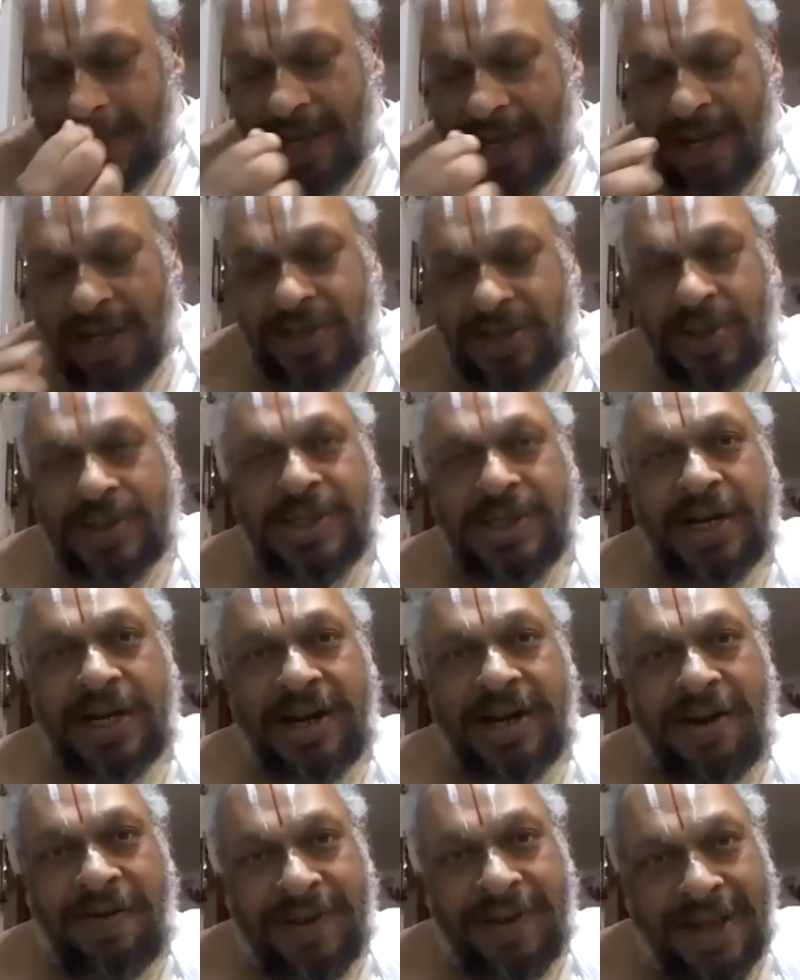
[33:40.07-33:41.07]

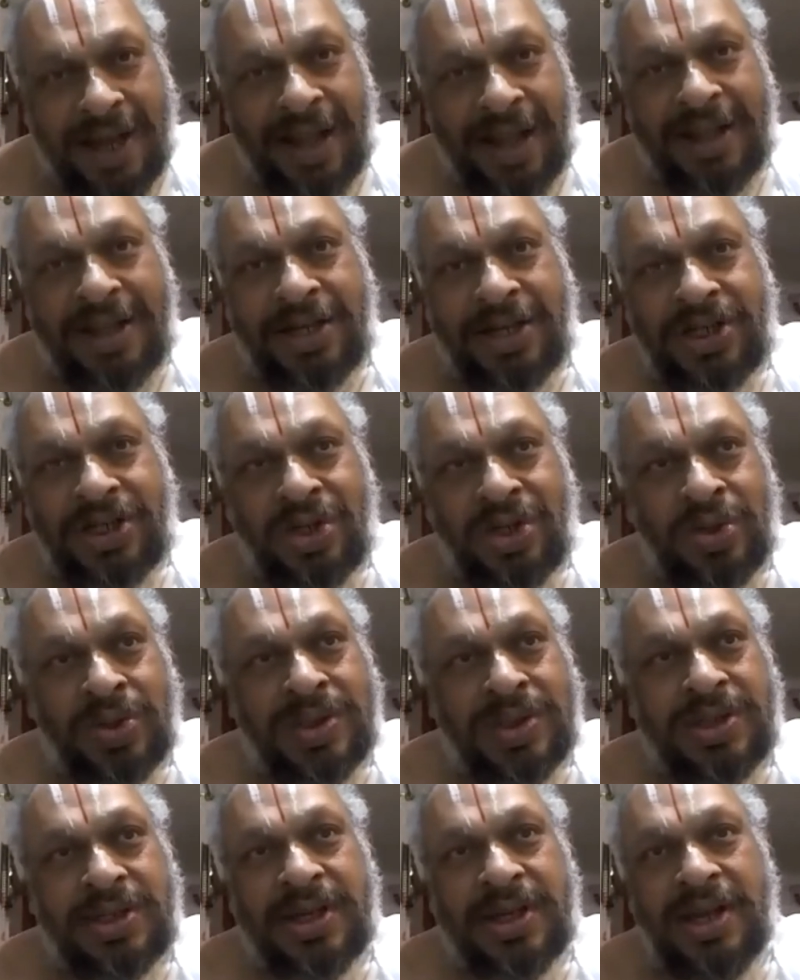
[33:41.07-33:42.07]
associated with health issues.
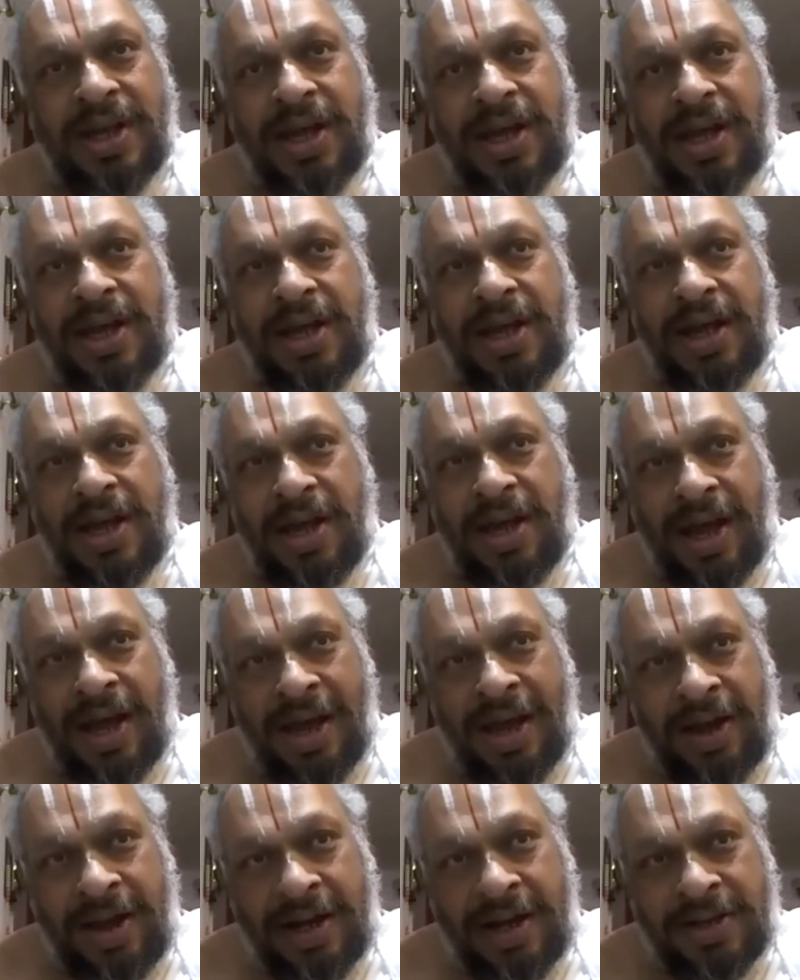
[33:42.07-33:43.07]

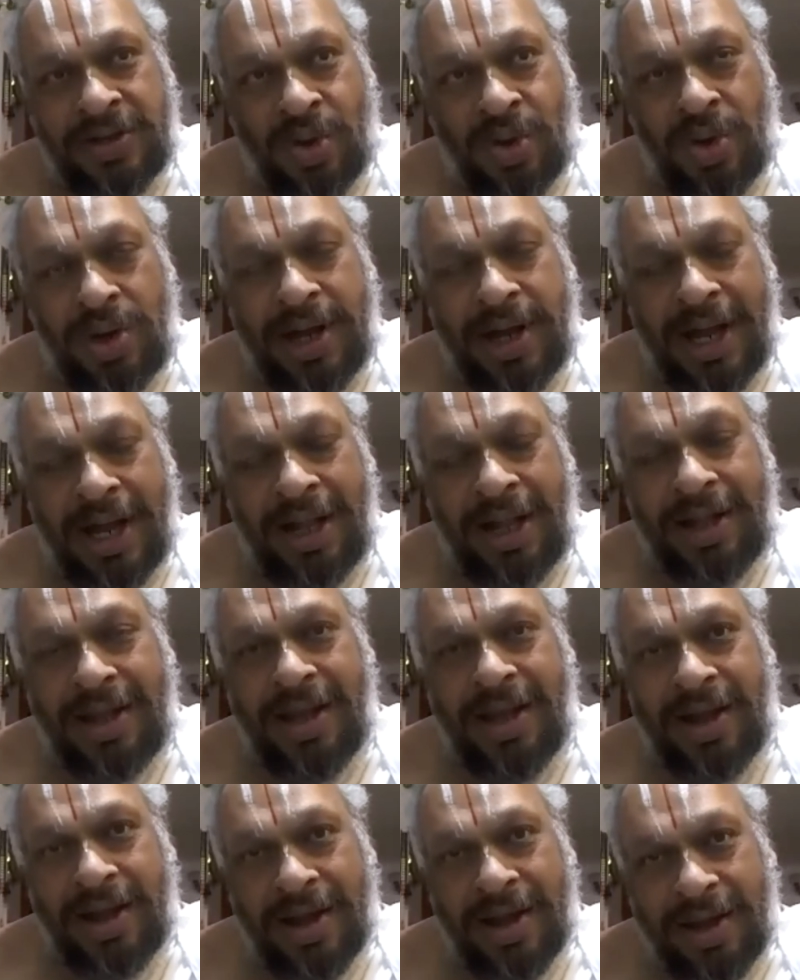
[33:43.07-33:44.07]
It is good health,
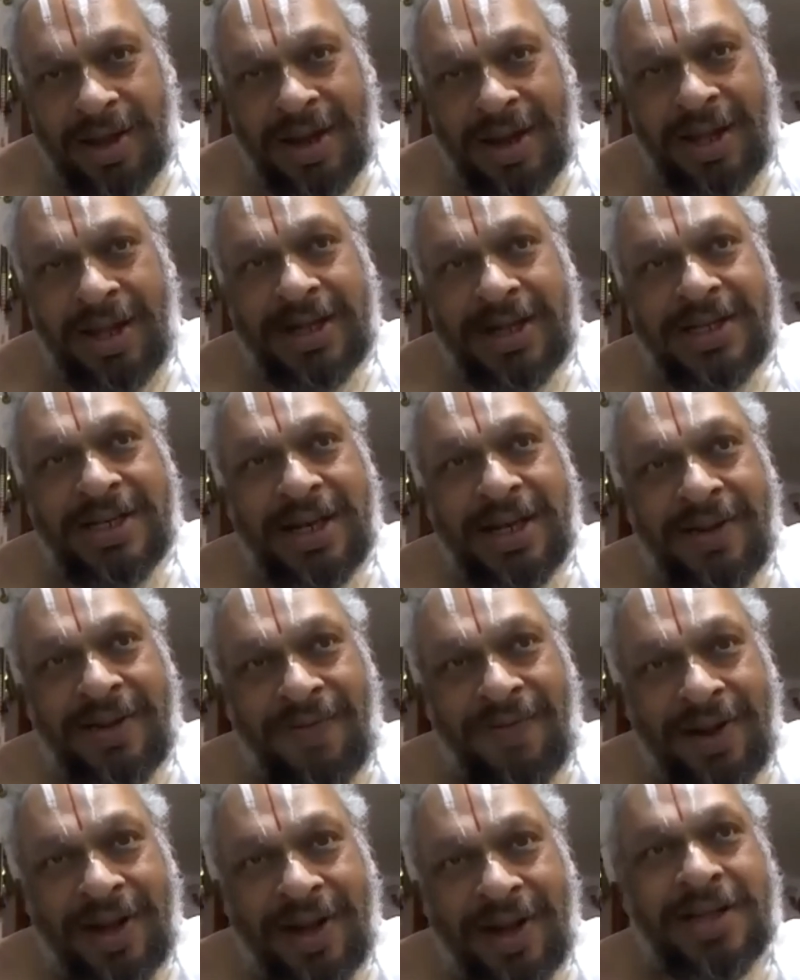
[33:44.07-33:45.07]
religion,
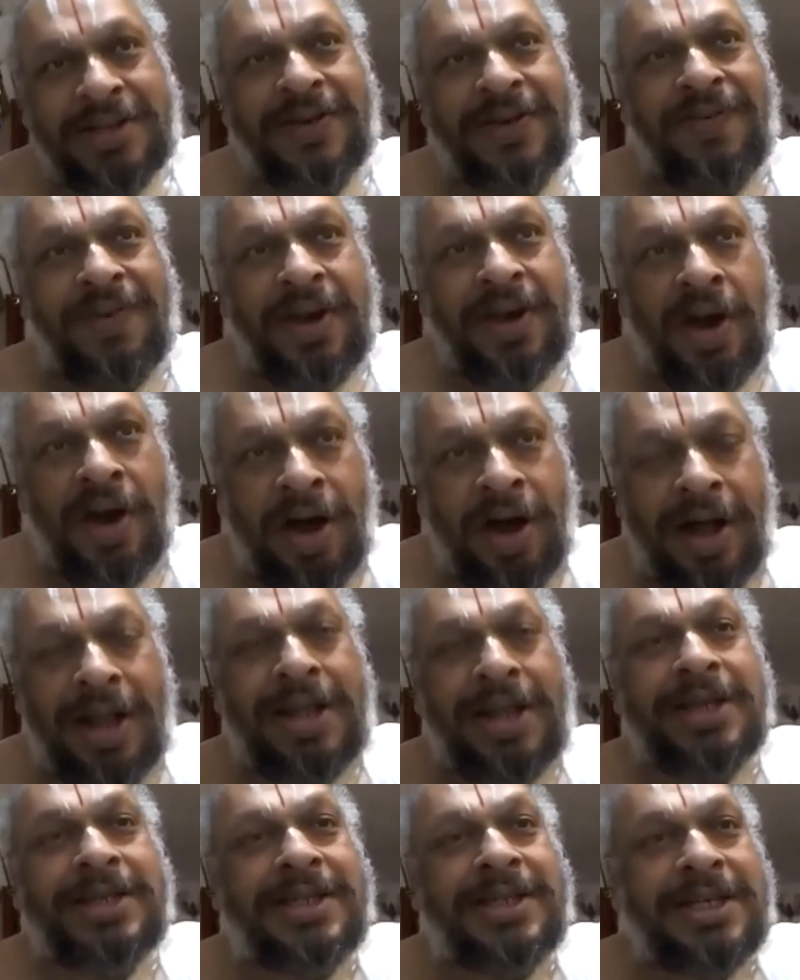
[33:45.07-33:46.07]
philosophy. All
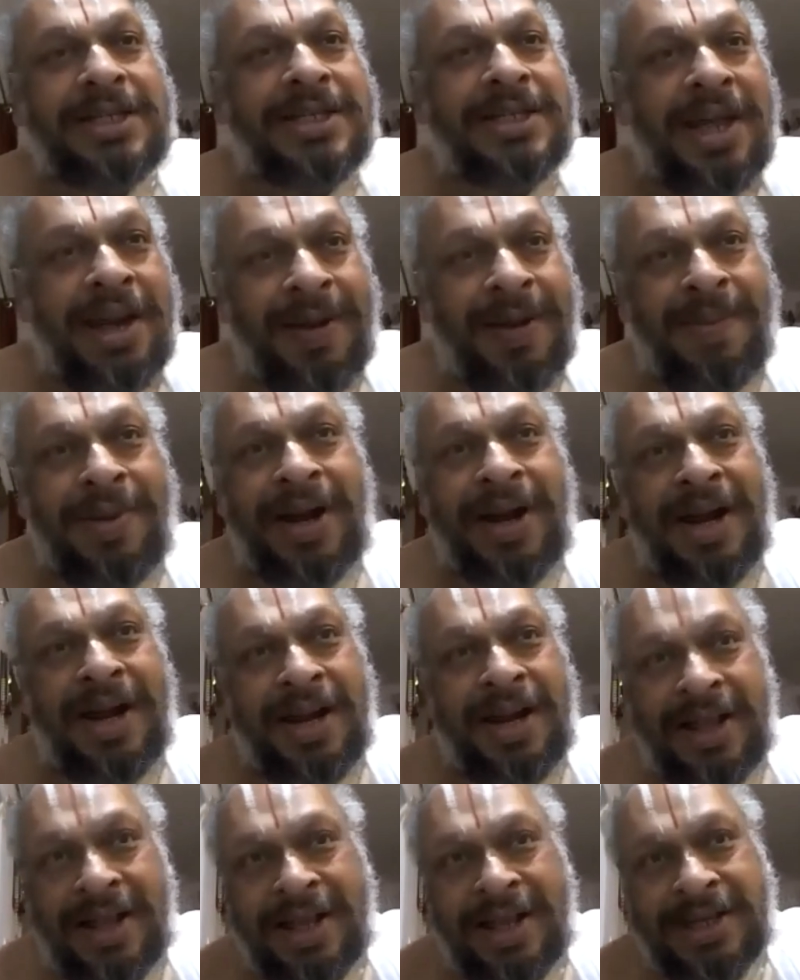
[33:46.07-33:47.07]
these things are embedded
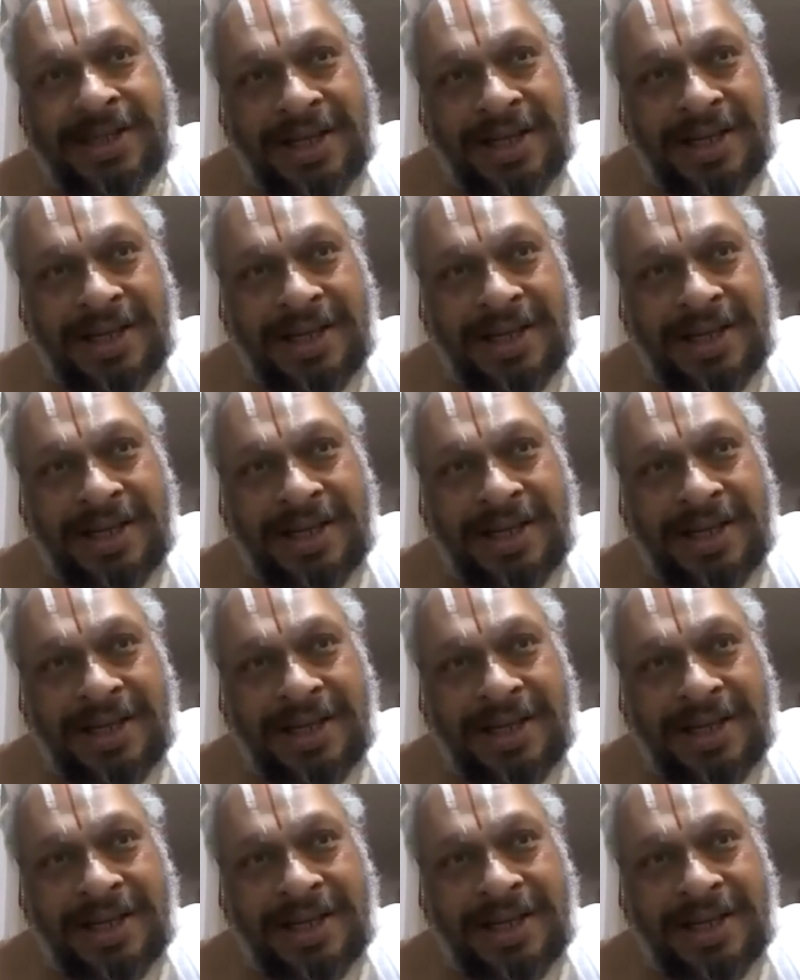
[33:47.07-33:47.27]
in these